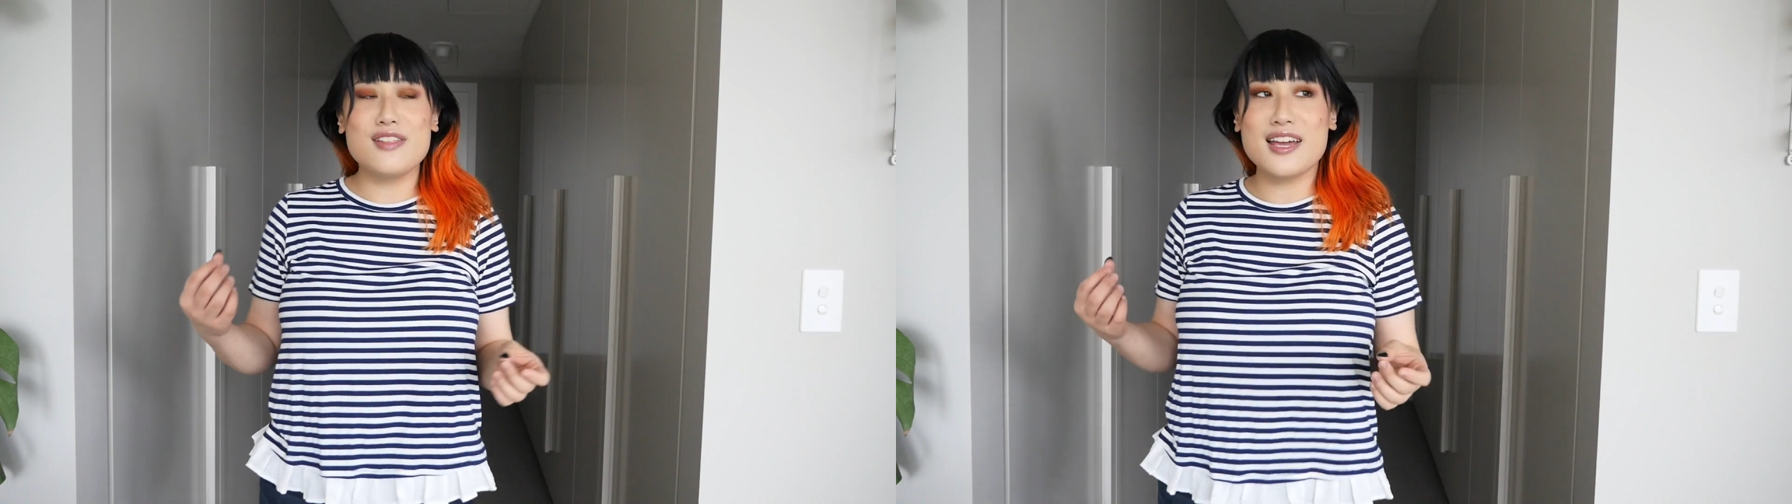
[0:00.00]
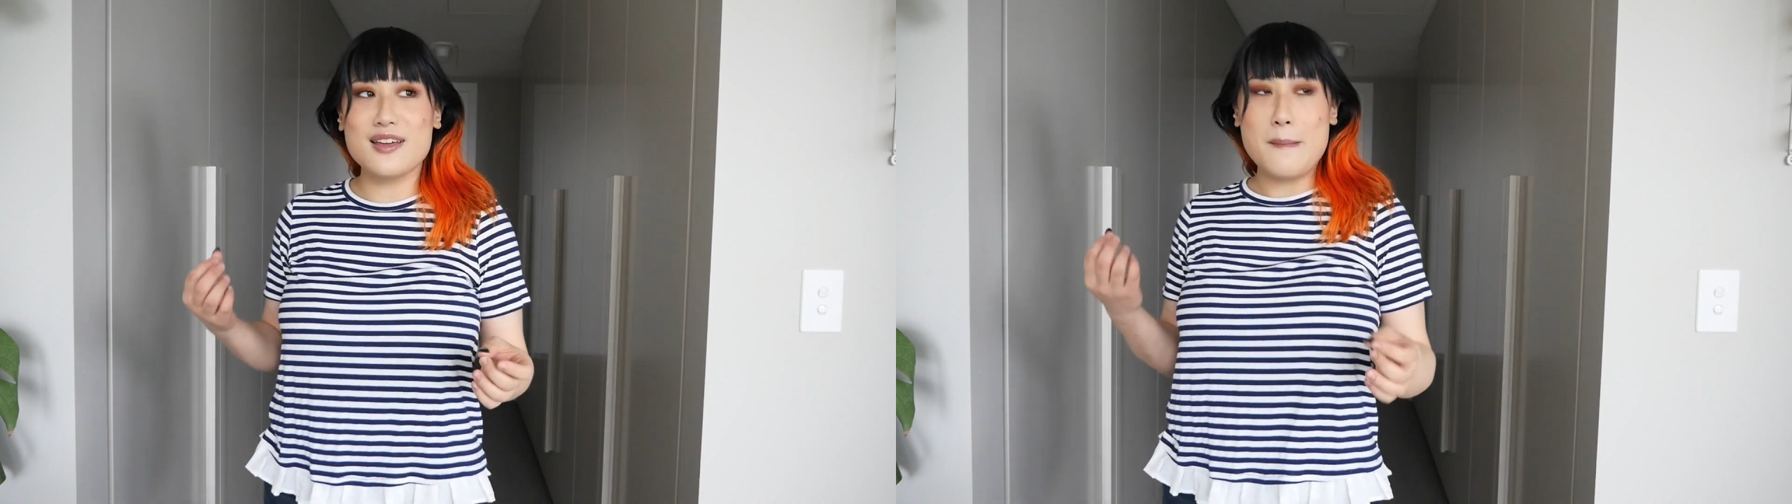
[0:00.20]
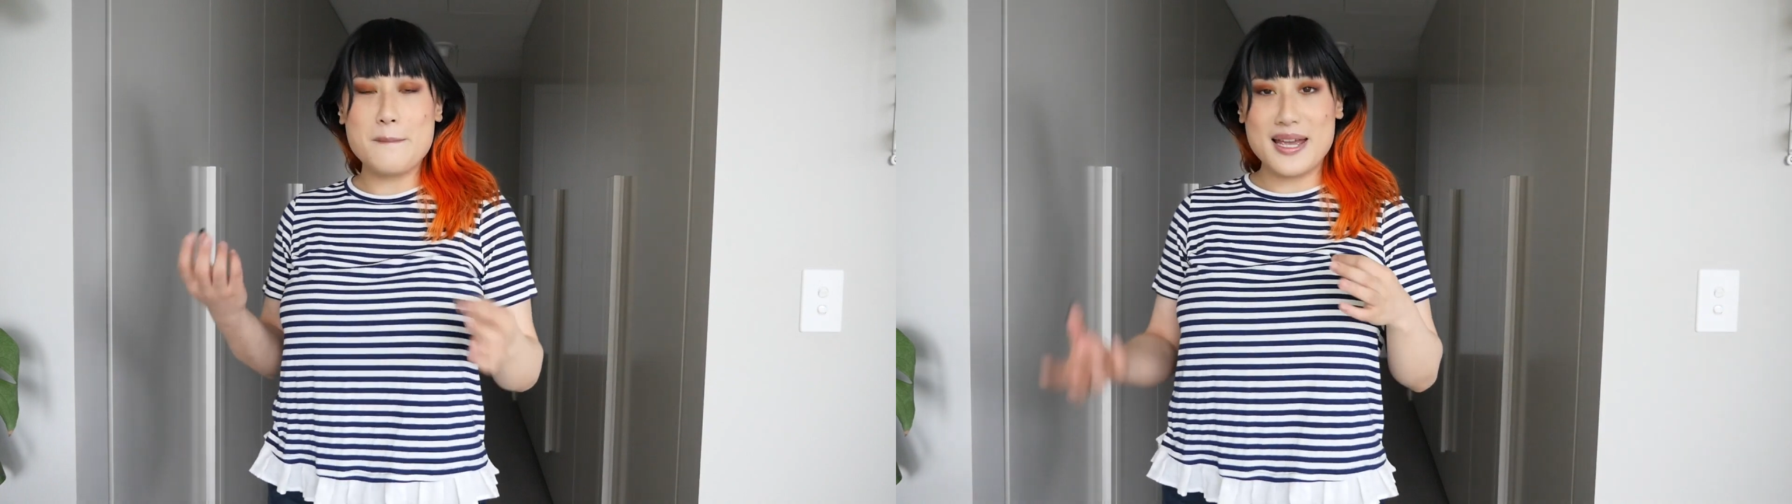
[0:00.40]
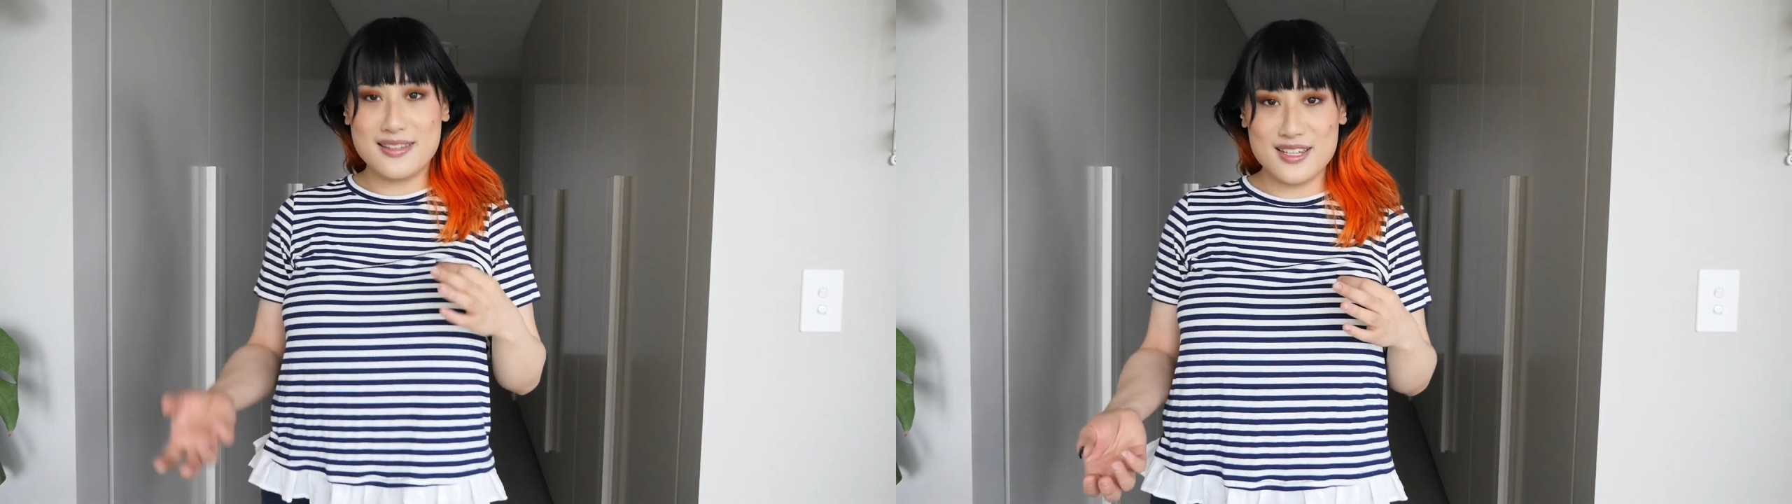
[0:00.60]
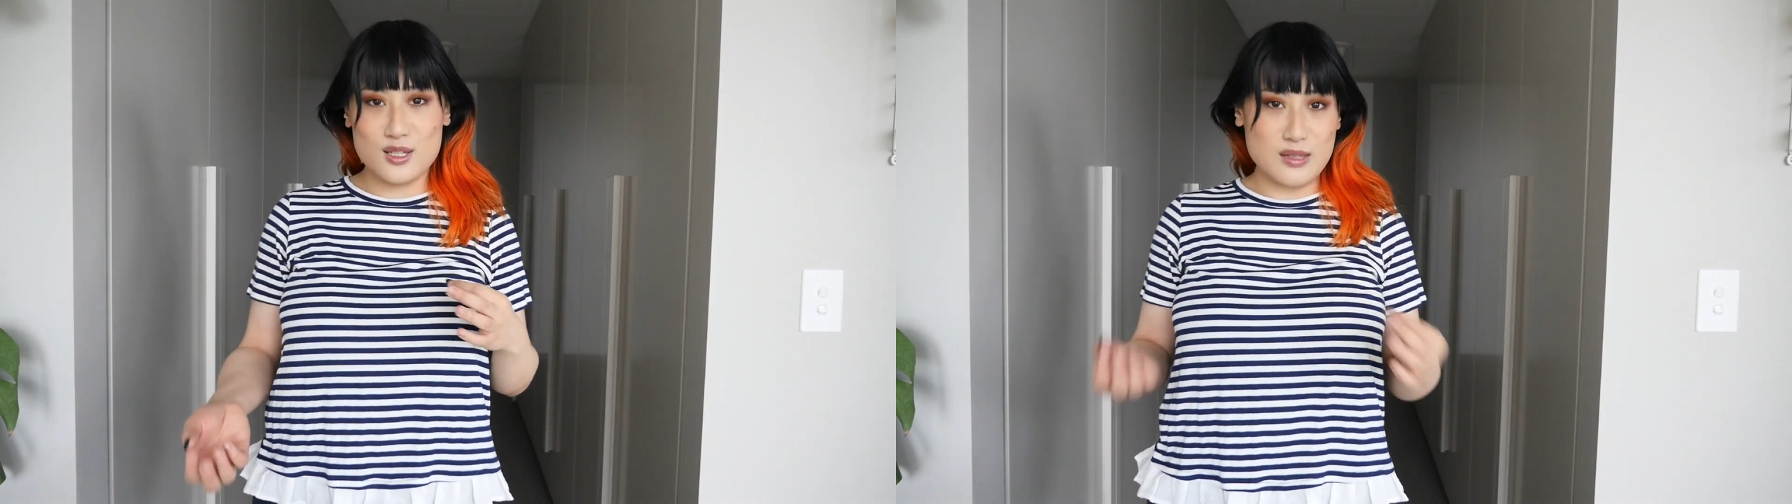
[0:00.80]
like
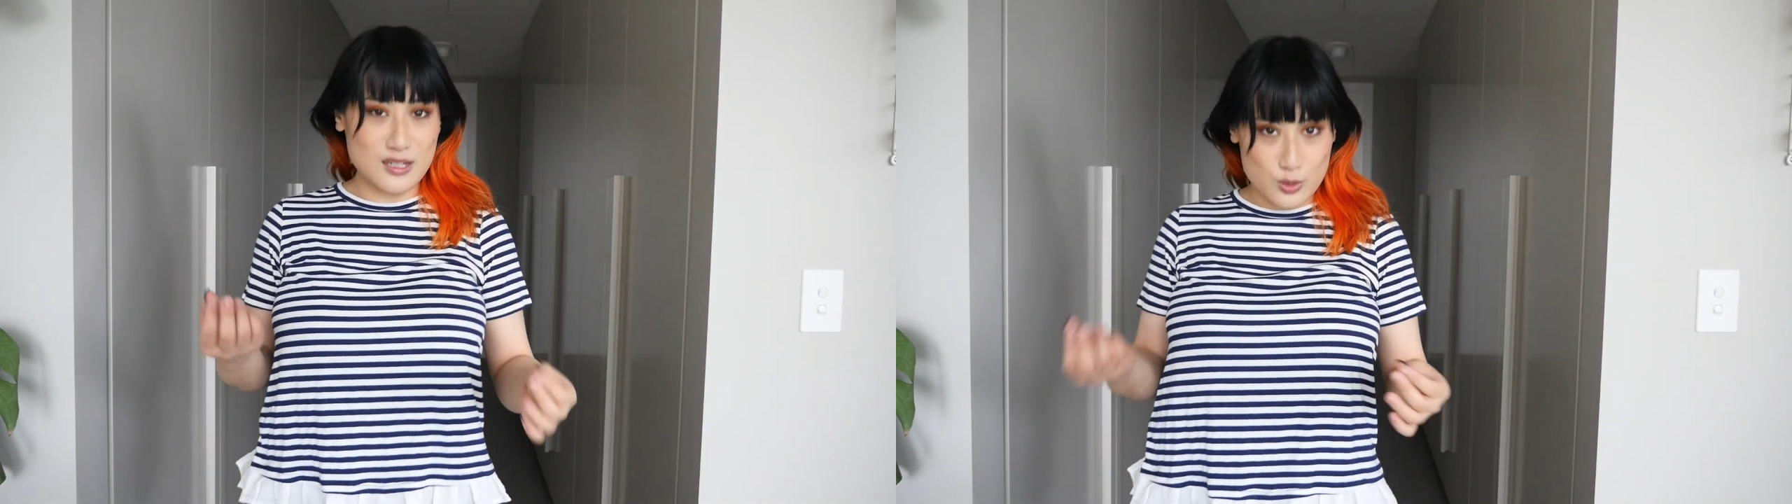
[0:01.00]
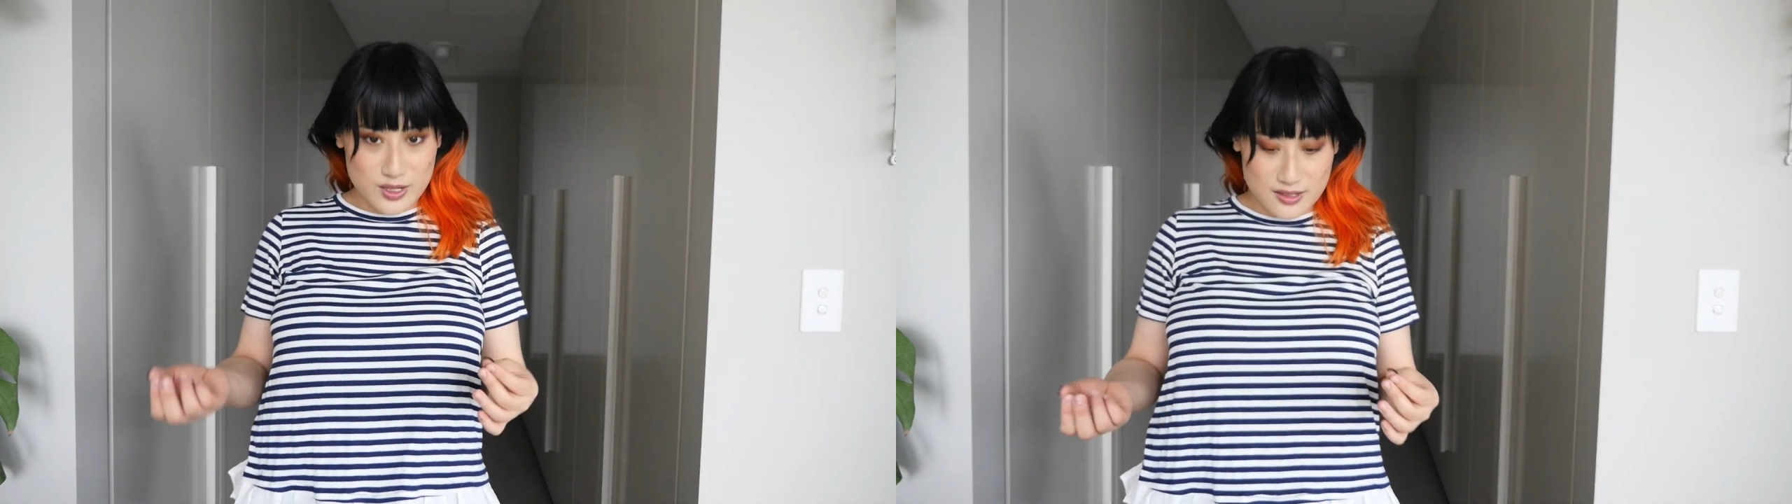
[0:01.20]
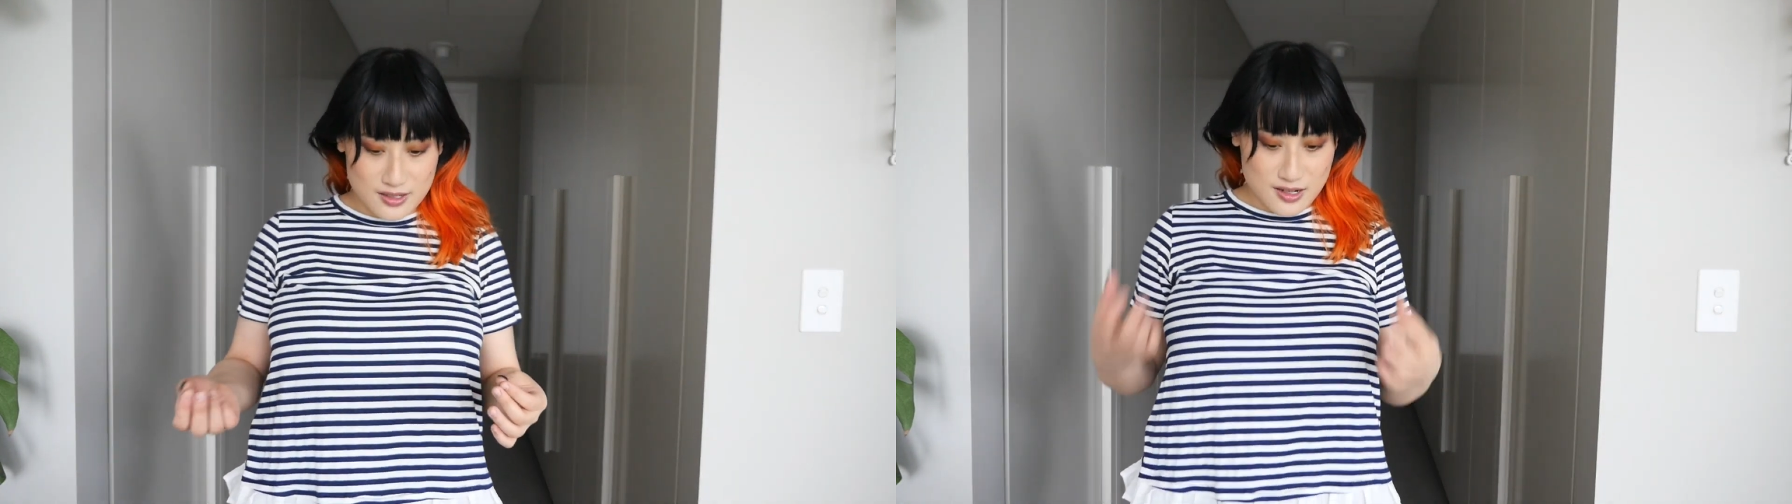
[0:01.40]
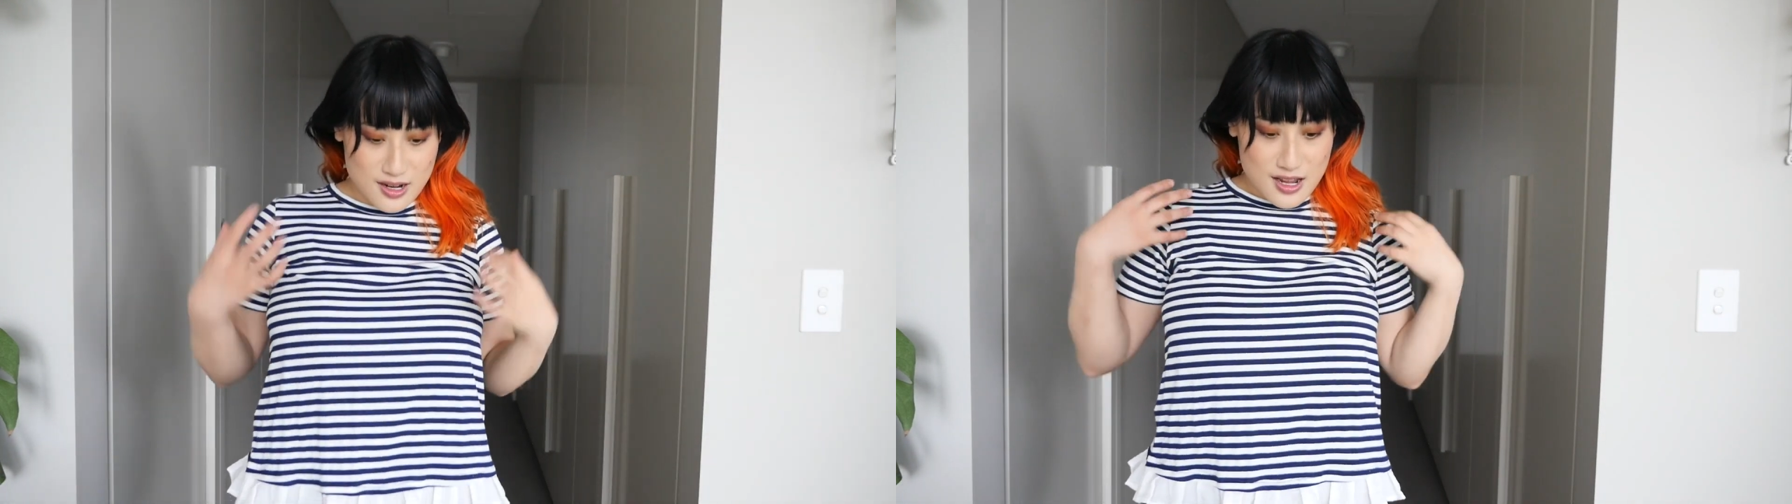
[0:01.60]
basics with a twist.